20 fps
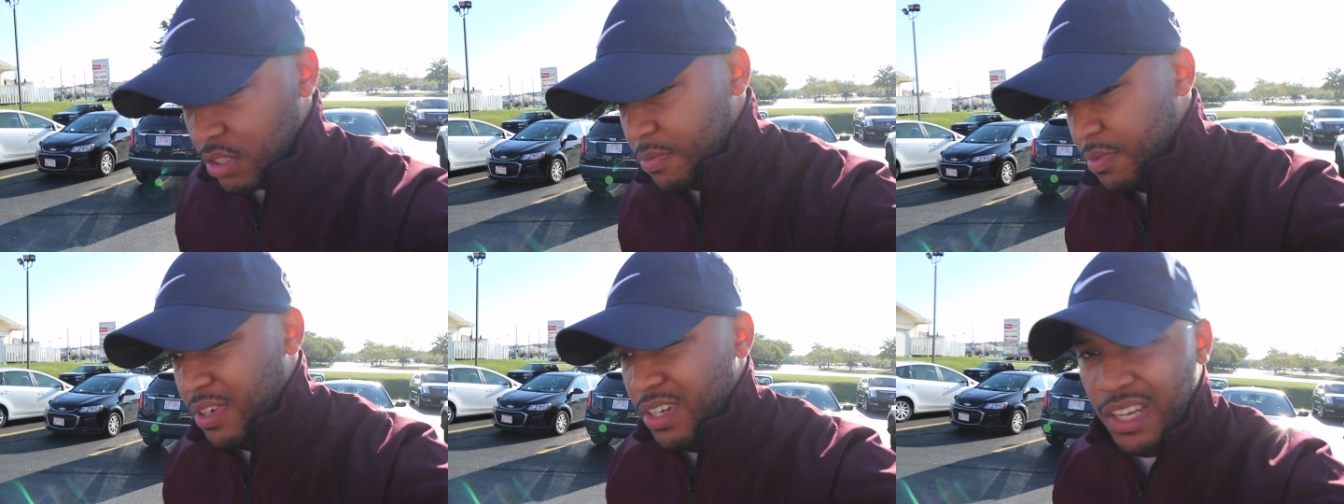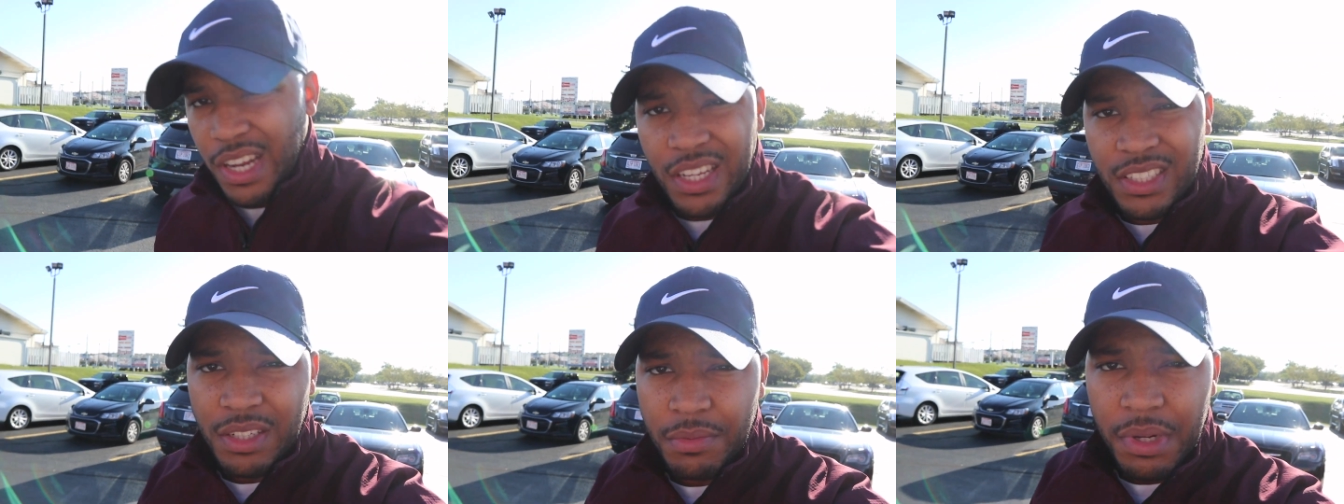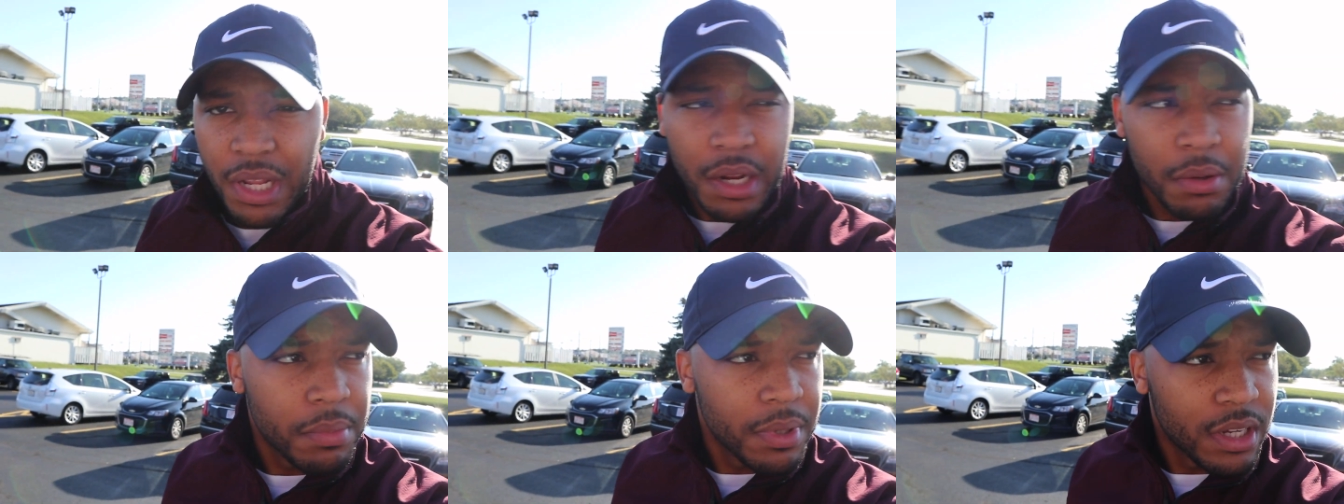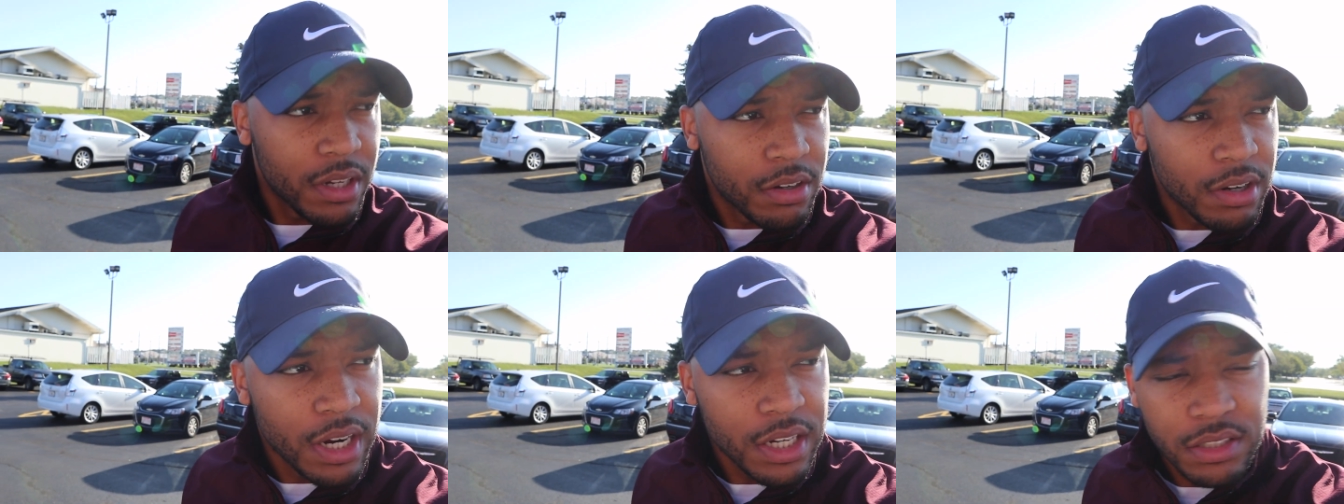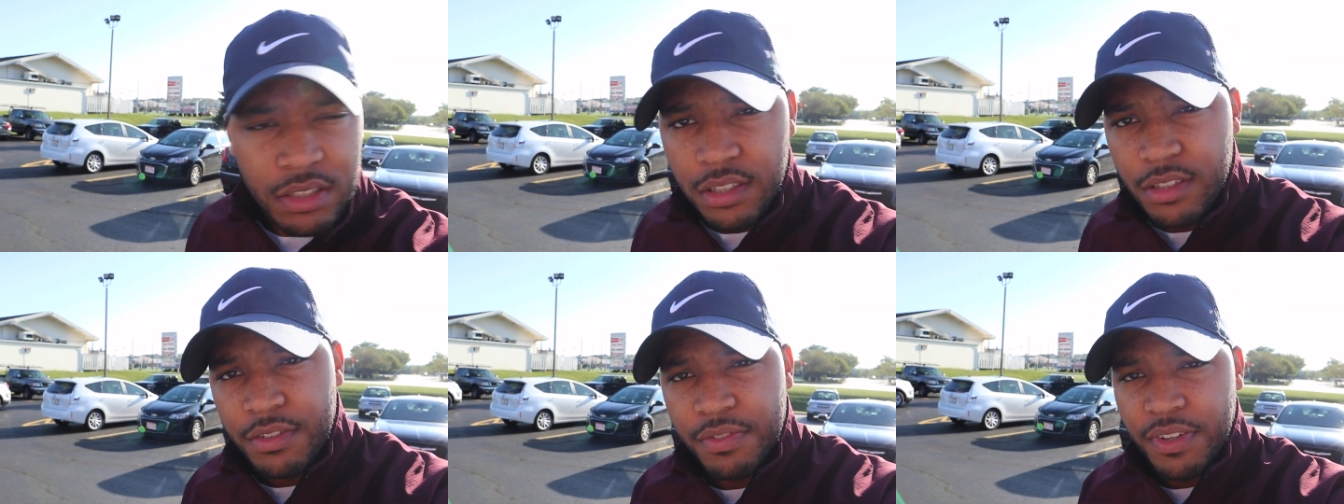It's pretty nice. I'm not a big
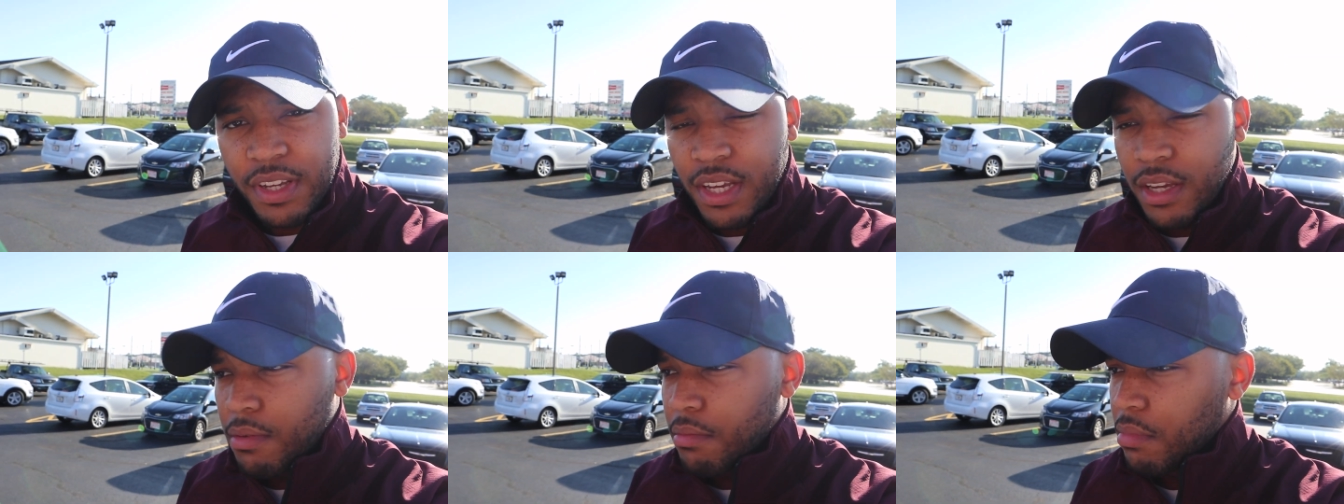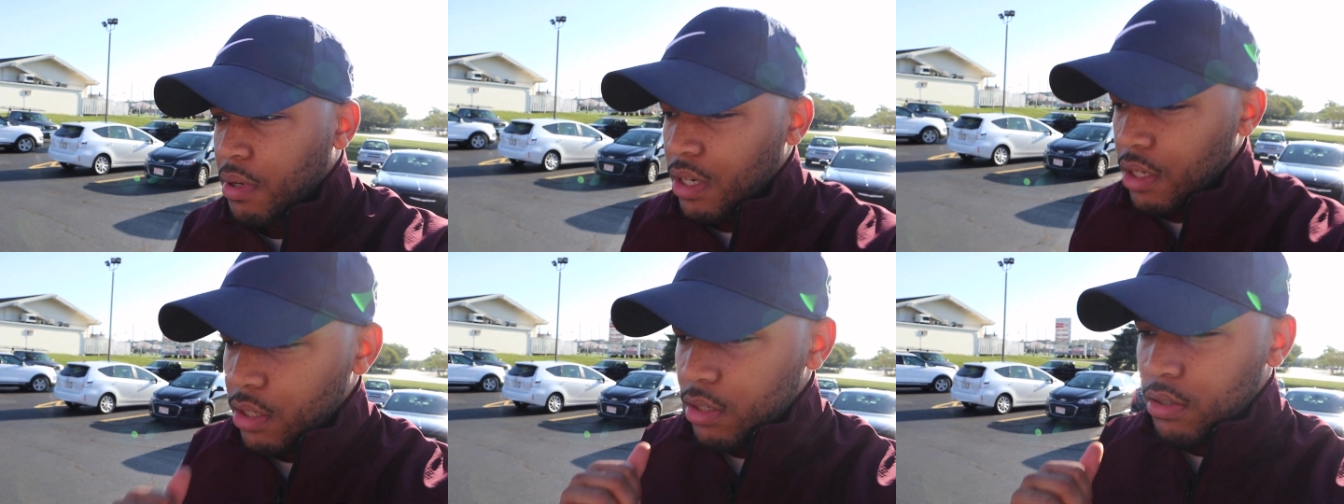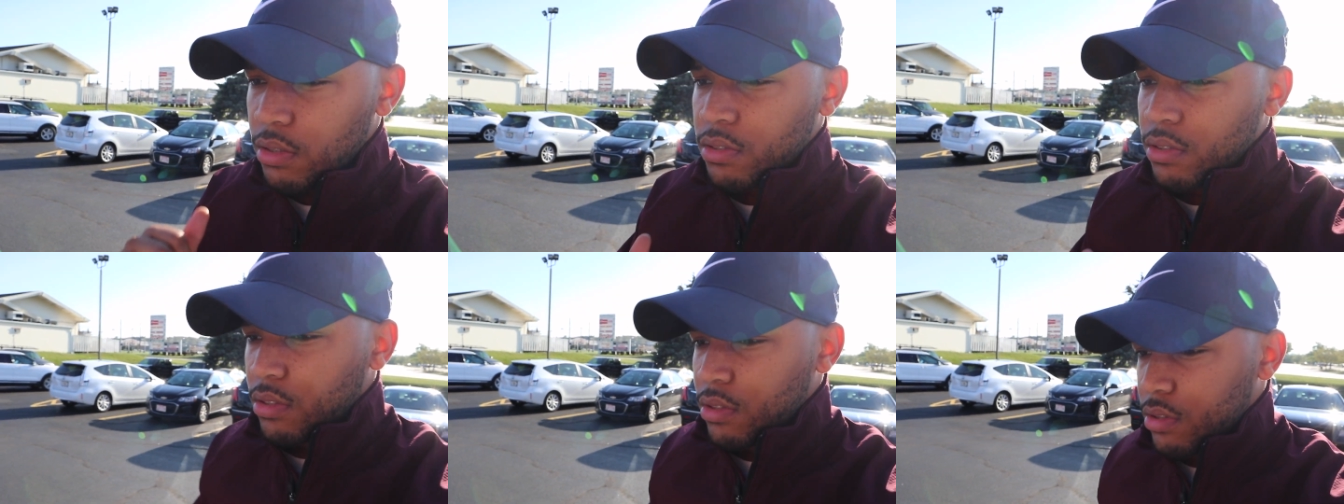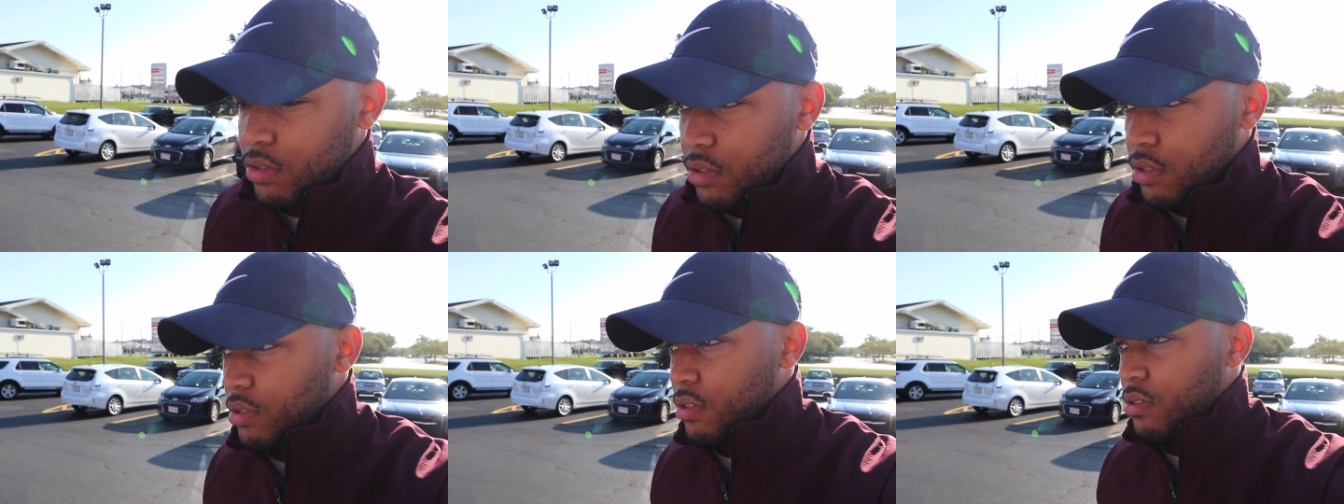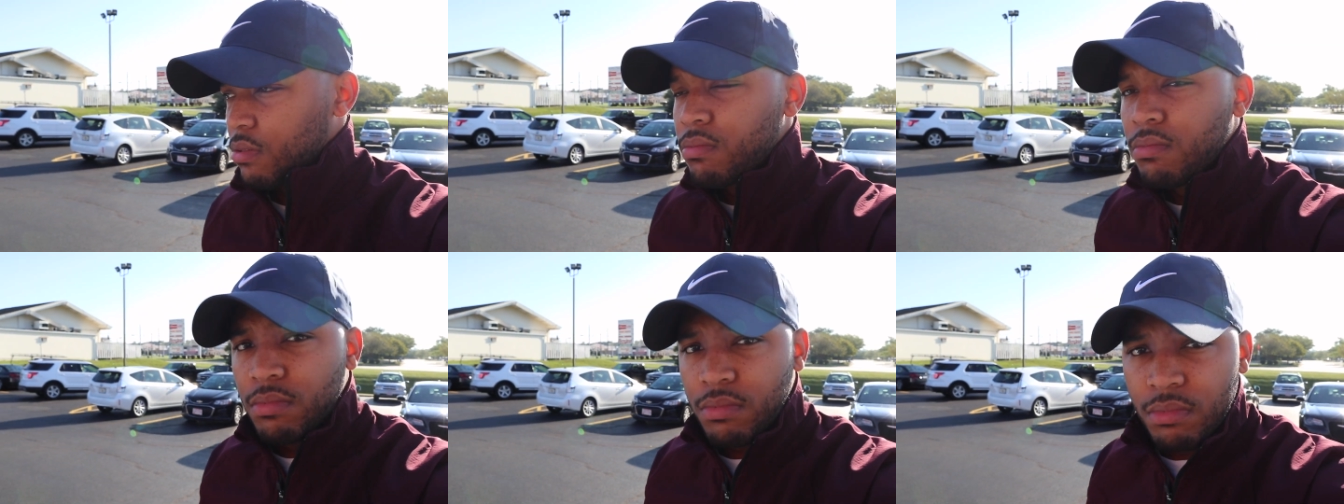Chrysler fan, but
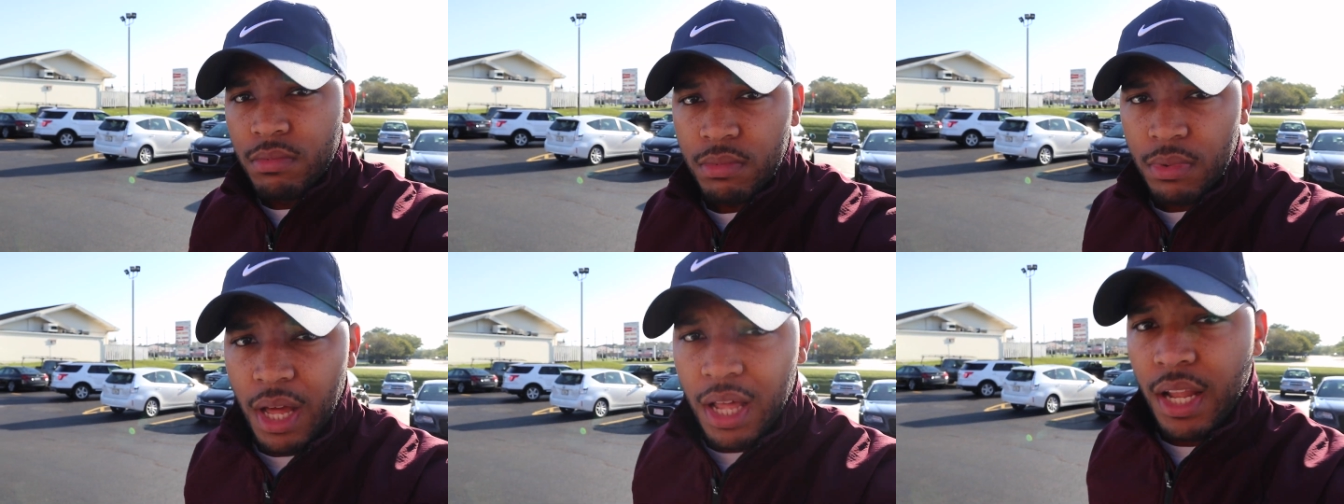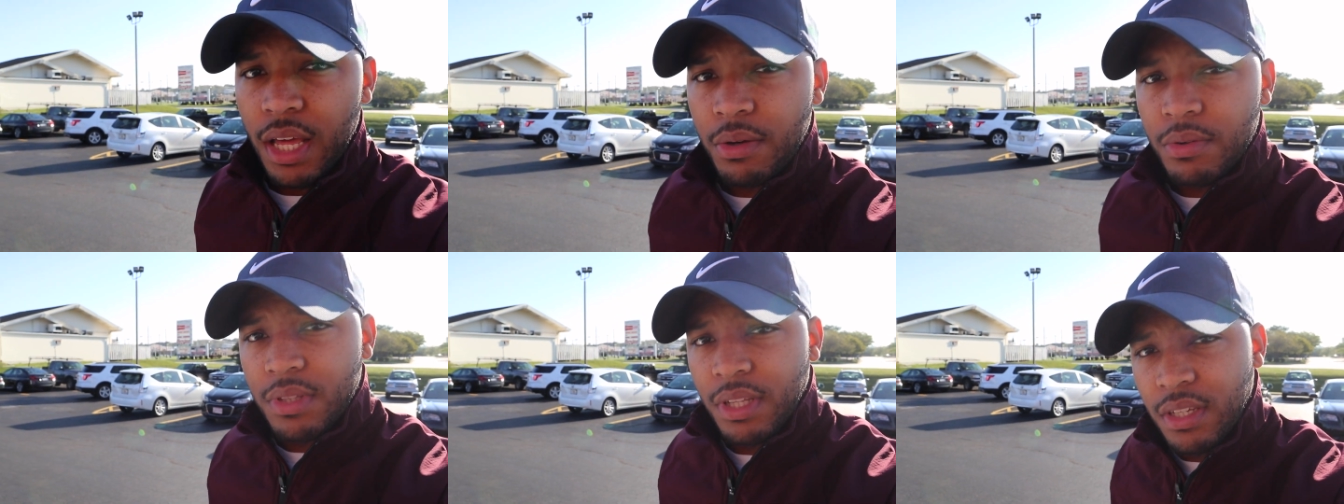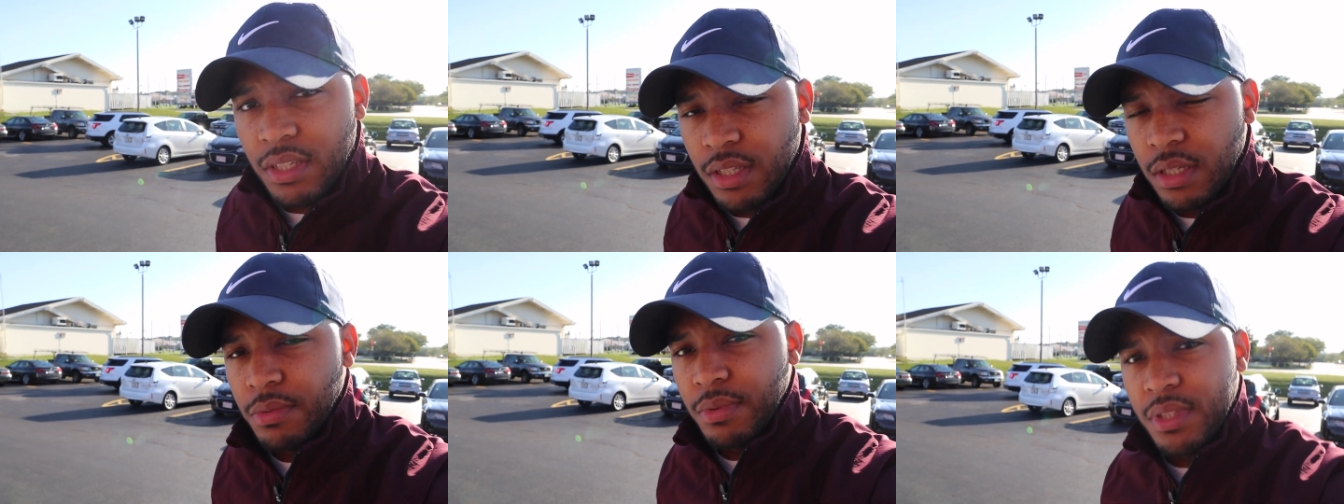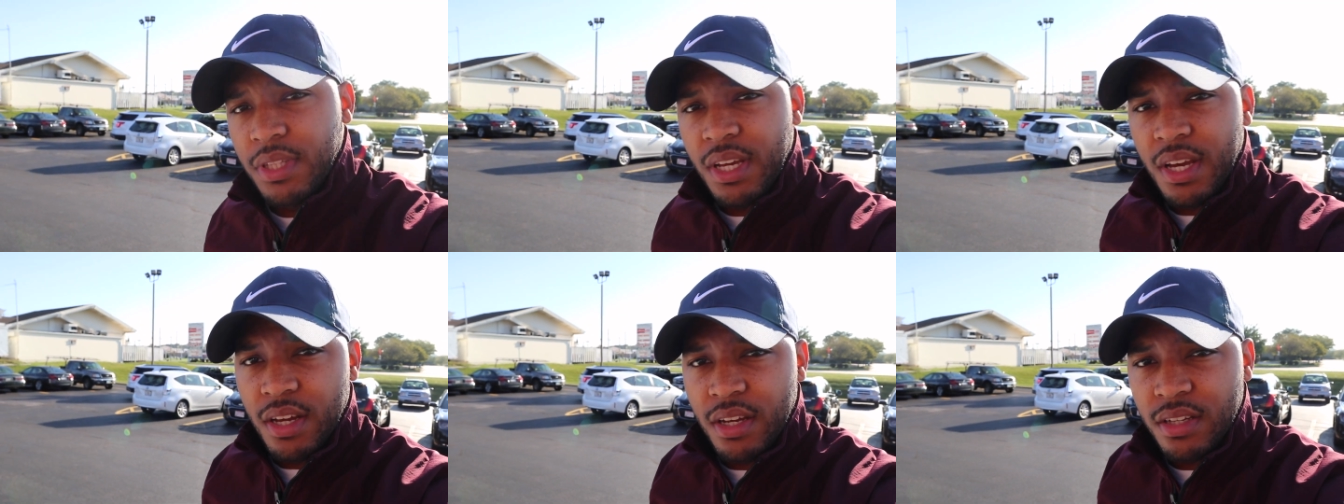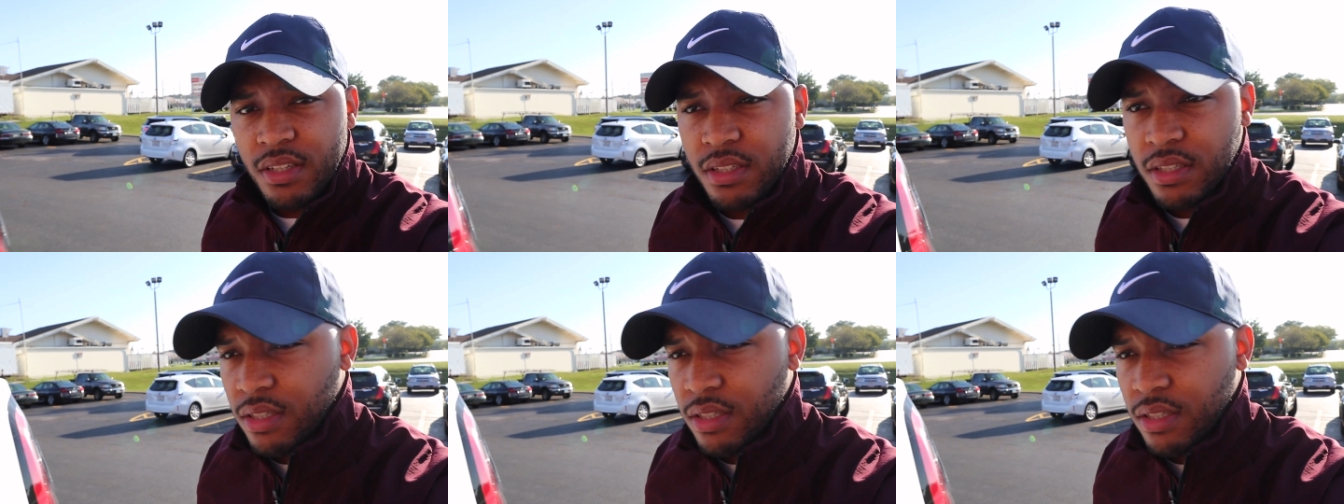I like what they did with that.